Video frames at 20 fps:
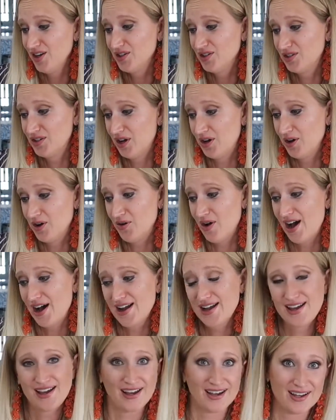So I
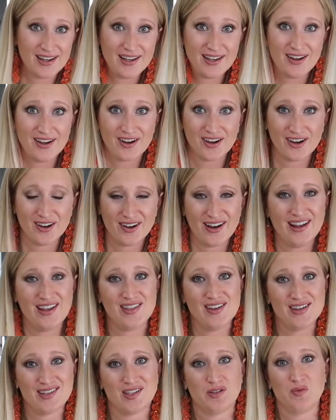had her get
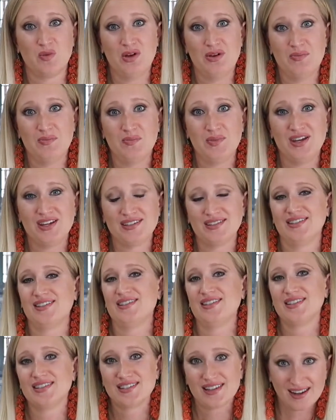this one because it's
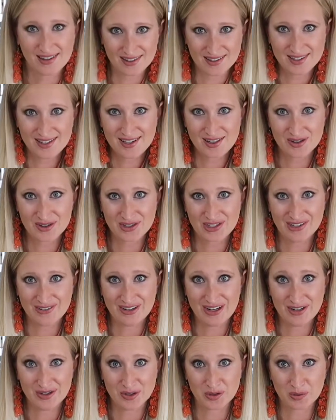exciting to see those
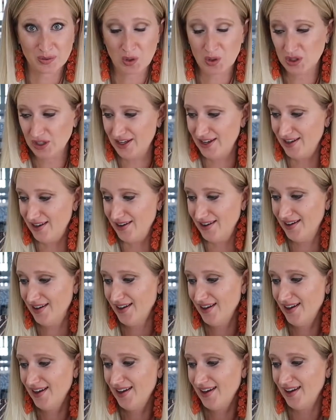dividends roll in
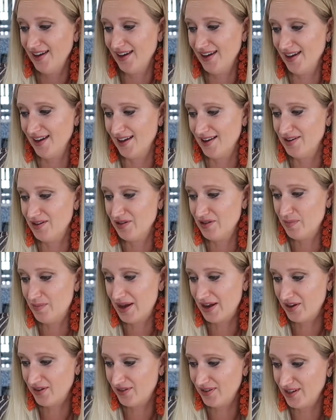and the
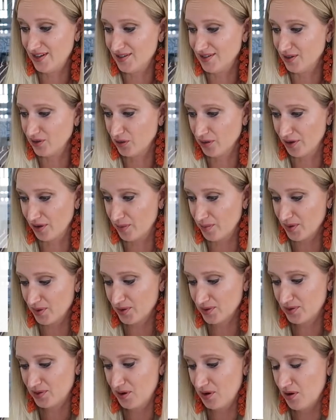benefit is
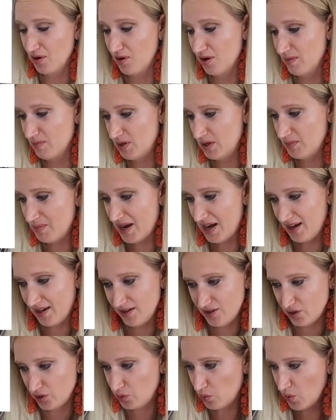incredible. So I'm gonna buy
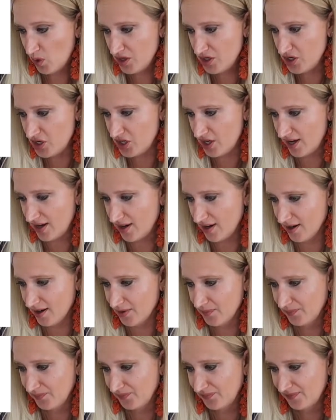just one
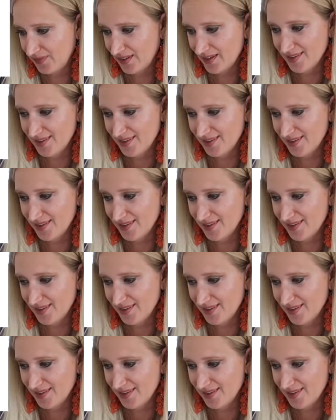share.